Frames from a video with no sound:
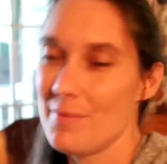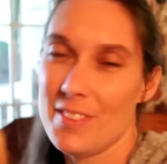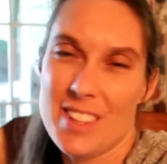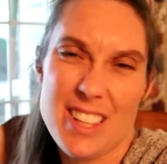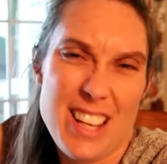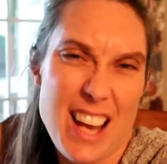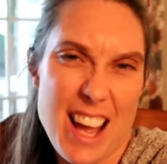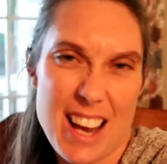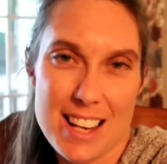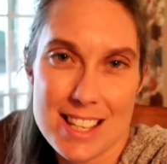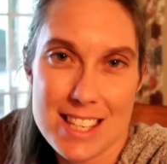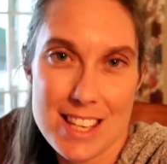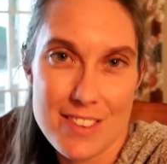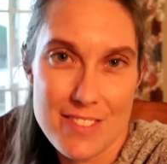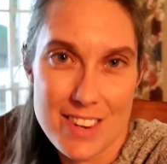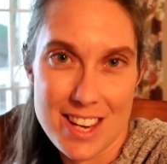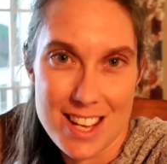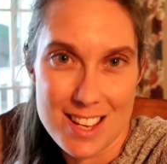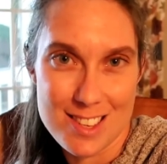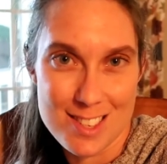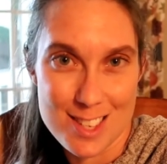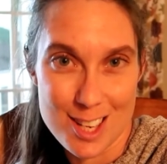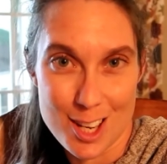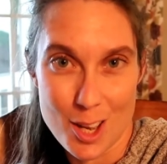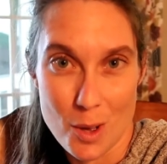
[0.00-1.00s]
little
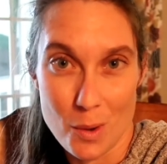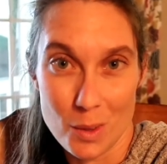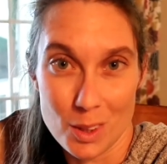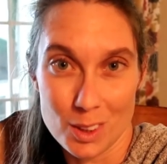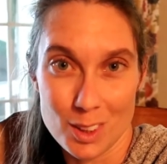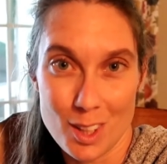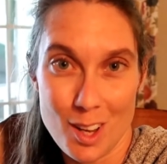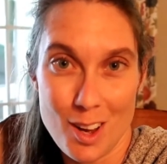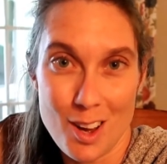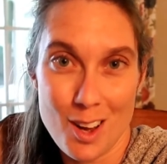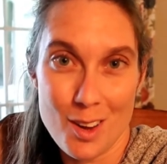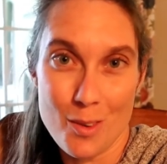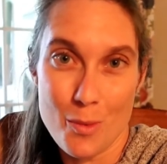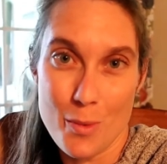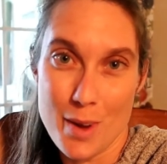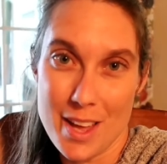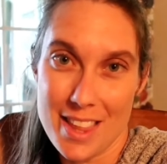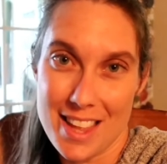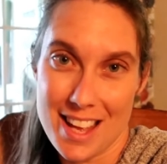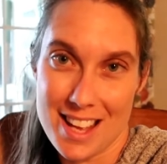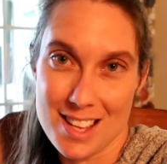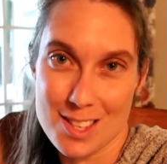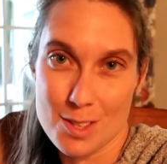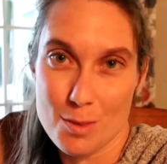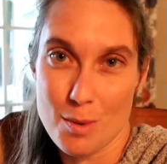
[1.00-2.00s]
activities to go along with
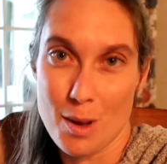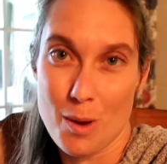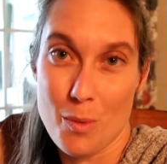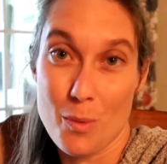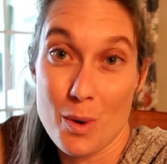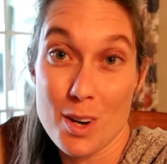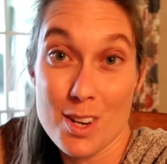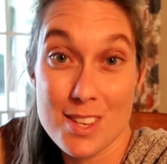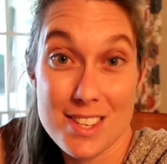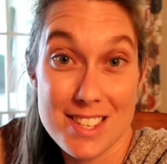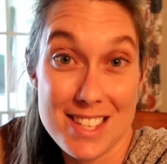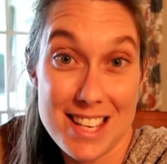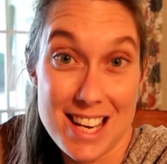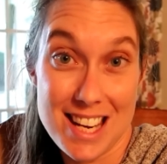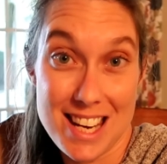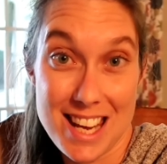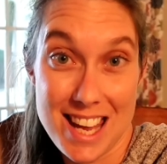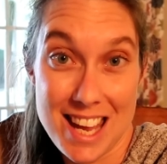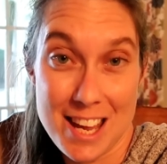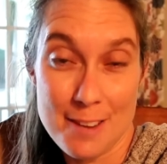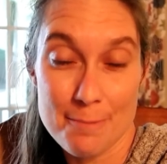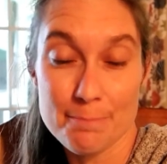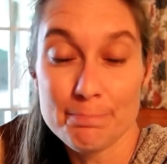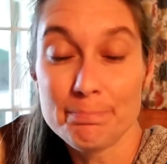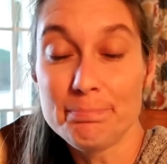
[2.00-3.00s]
us while we're
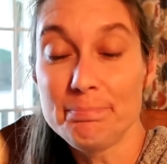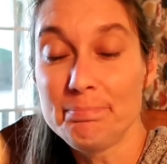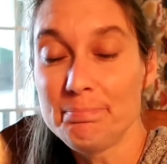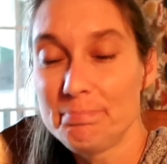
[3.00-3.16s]
studying.